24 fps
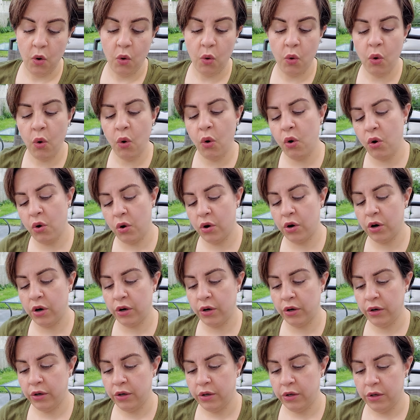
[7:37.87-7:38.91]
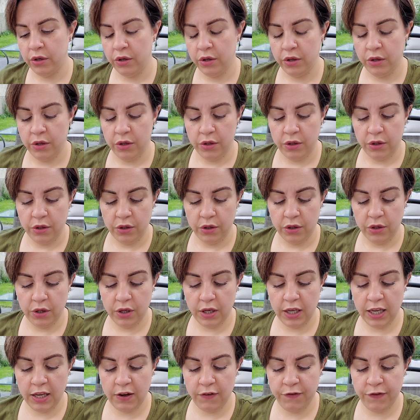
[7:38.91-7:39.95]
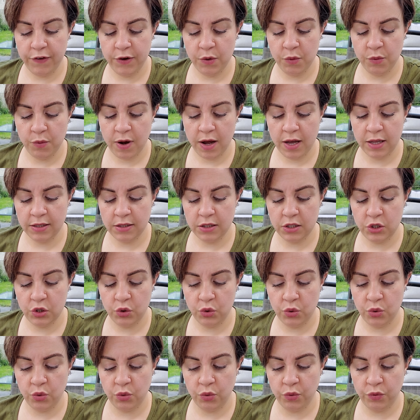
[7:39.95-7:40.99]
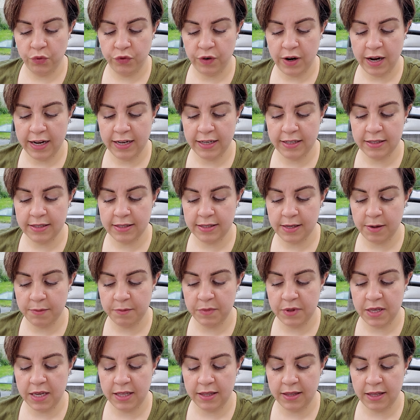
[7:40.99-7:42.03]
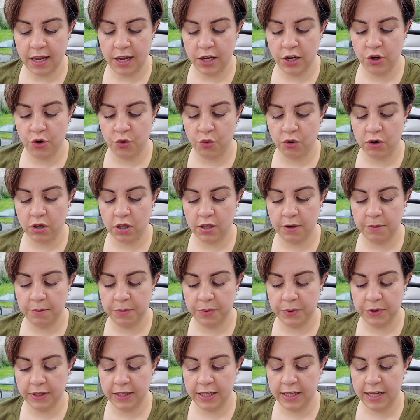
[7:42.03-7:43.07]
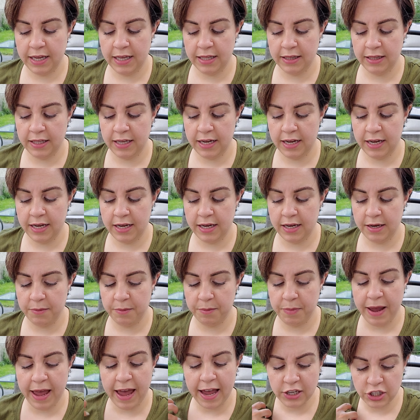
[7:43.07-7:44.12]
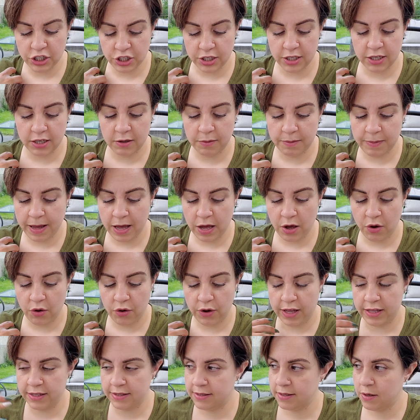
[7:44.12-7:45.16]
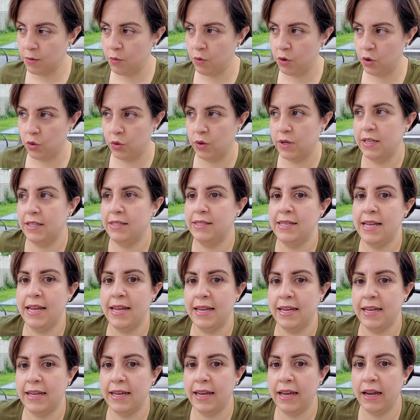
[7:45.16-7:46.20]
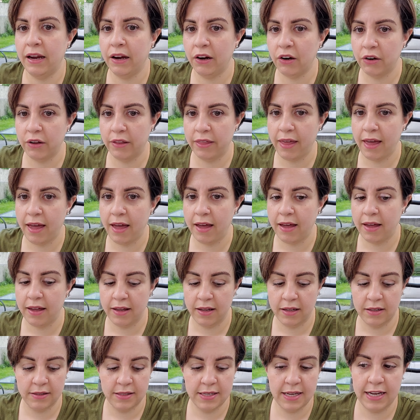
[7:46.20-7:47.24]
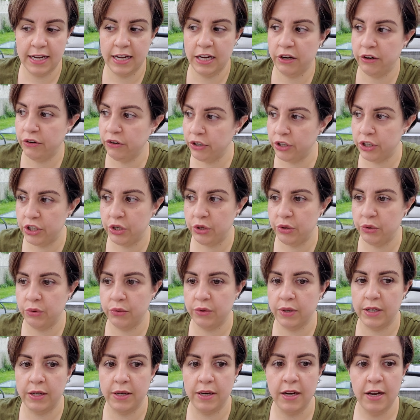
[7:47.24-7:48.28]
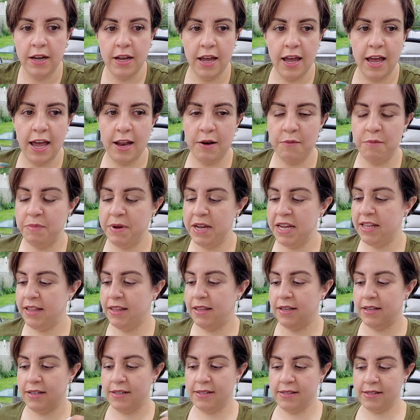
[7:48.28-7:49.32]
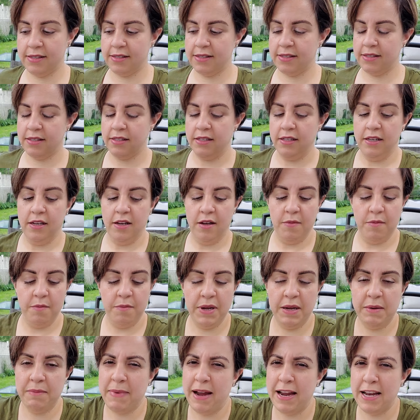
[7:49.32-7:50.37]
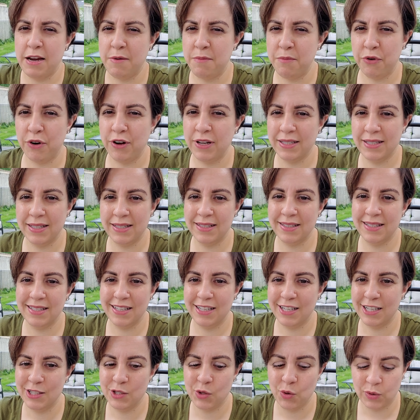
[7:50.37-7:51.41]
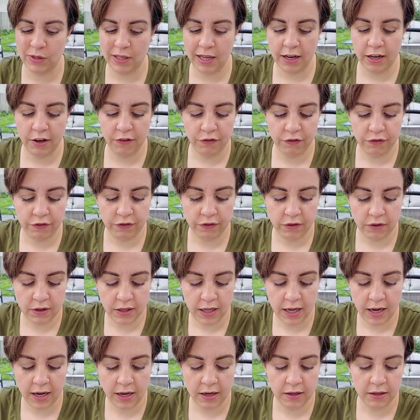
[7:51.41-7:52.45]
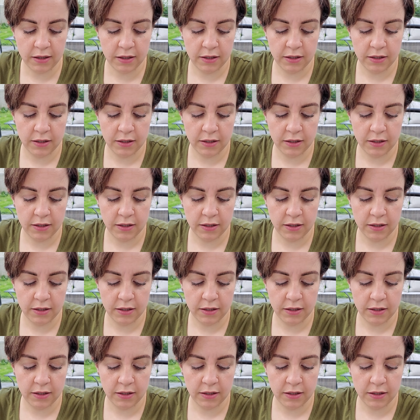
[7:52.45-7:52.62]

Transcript: or if you want to find something that you're completely passionate about and someone who can take care of that and take care of you and and be this big mighty presence in his own life like